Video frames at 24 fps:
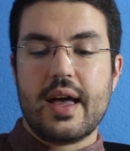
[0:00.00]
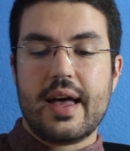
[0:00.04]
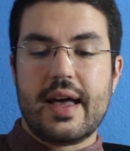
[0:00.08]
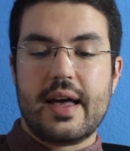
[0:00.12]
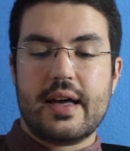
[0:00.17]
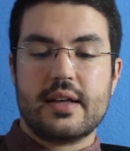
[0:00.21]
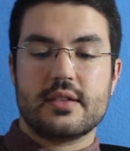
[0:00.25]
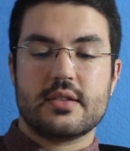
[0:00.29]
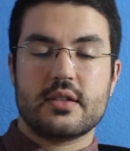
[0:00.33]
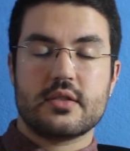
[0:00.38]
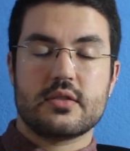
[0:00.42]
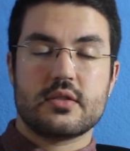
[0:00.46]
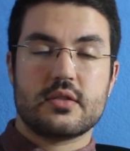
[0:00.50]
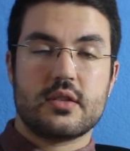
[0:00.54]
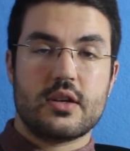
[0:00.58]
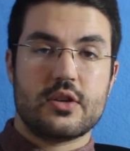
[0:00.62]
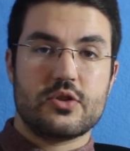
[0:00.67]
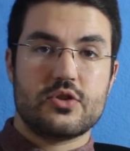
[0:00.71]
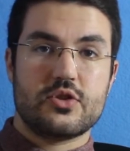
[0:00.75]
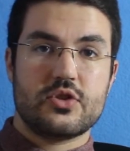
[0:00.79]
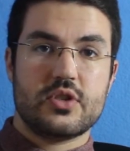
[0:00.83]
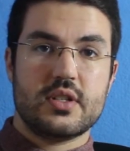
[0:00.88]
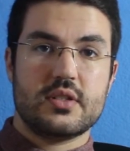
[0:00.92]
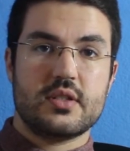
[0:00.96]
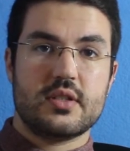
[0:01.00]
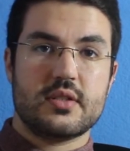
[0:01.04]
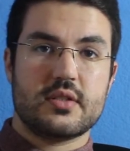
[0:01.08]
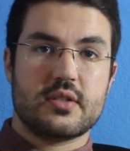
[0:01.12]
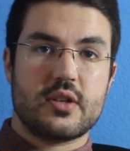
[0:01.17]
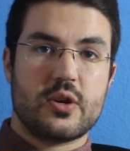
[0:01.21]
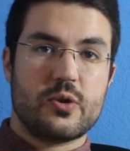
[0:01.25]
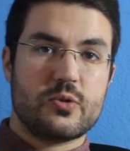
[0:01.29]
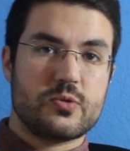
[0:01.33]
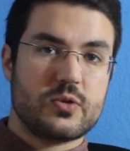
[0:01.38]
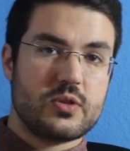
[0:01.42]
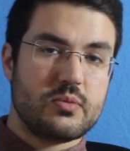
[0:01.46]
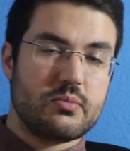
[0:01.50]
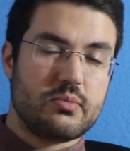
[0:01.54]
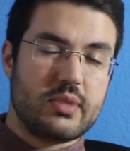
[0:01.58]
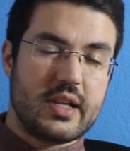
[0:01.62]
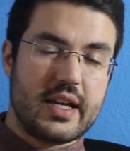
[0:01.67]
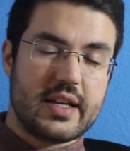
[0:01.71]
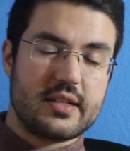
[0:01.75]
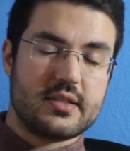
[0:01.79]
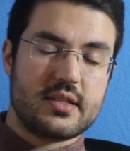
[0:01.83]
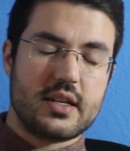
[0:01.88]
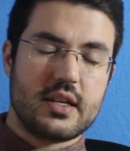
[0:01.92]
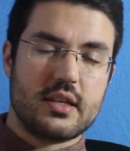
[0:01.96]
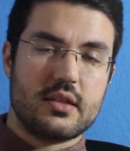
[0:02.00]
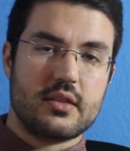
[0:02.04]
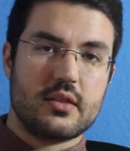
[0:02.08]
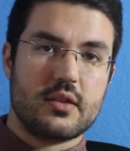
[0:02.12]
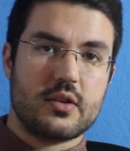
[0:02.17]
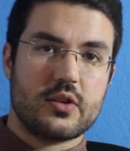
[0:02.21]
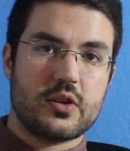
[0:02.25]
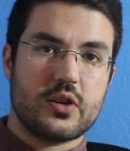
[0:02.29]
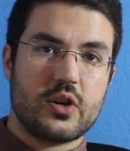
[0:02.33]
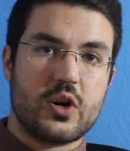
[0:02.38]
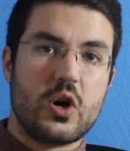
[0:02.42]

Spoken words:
and as such it is contemplated in the